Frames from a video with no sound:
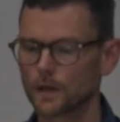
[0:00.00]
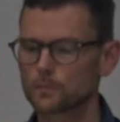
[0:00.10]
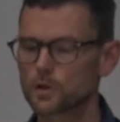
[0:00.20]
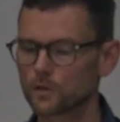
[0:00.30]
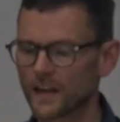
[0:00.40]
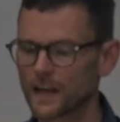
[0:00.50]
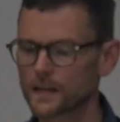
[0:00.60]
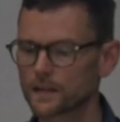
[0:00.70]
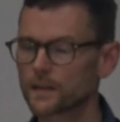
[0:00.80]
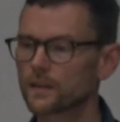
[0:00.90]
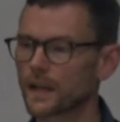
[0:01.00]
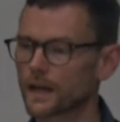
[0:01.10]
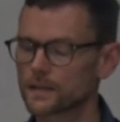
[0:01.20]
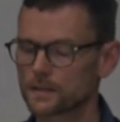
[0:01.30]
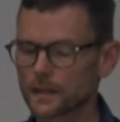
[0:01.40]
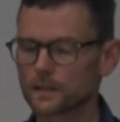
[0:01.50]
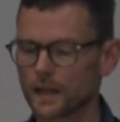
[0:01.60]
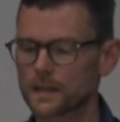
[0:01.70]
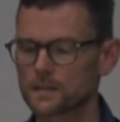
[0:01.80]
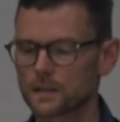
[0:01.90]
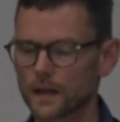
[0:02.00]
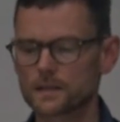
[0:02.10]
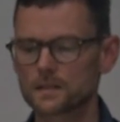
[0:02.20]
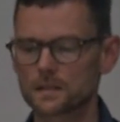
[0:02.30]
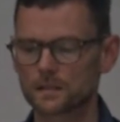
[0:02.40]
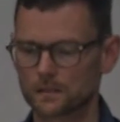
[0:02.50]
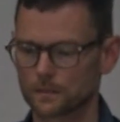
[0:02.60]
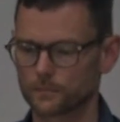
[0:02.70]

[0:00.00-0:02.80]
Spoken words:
prevalent in the 1990s.